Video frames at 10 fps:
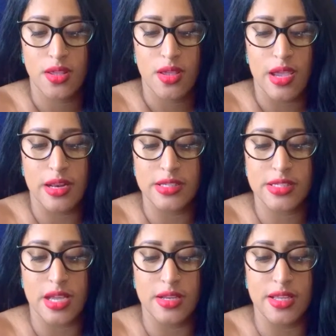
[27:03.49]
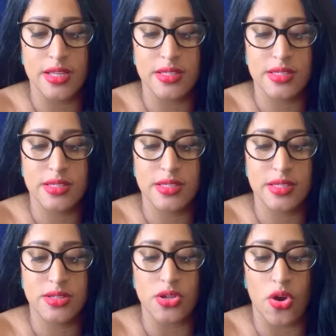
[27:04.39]
and it's
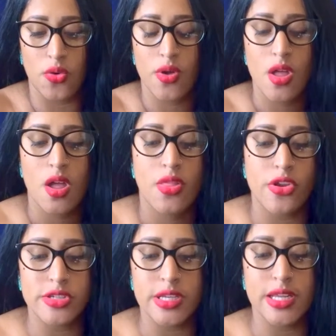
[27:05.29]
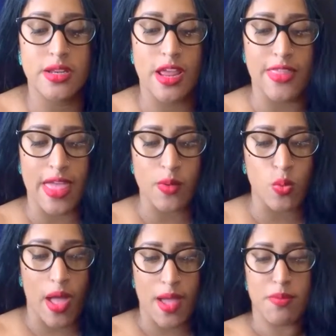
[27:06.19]
so there's a need, and that
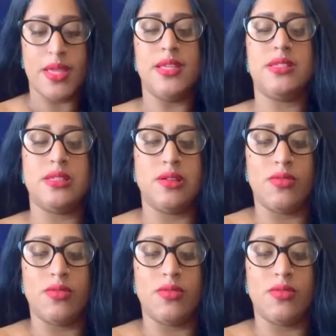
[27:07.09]
web is,